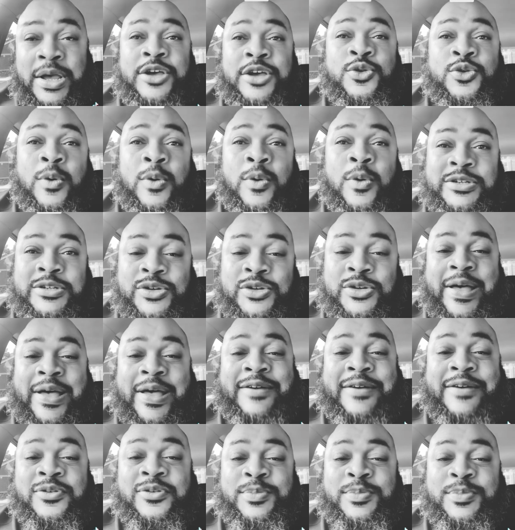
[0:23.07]
And you also
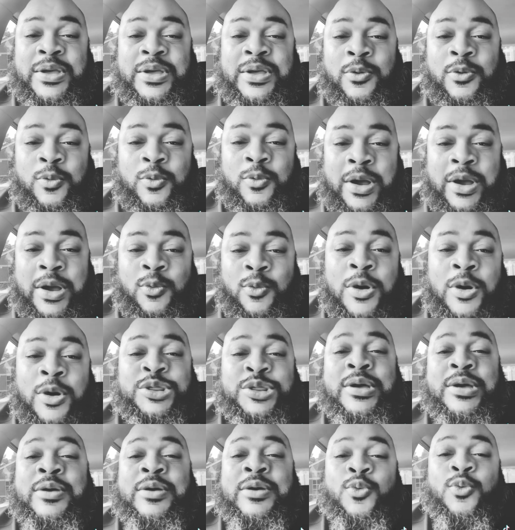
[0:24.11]
have to be aware what they're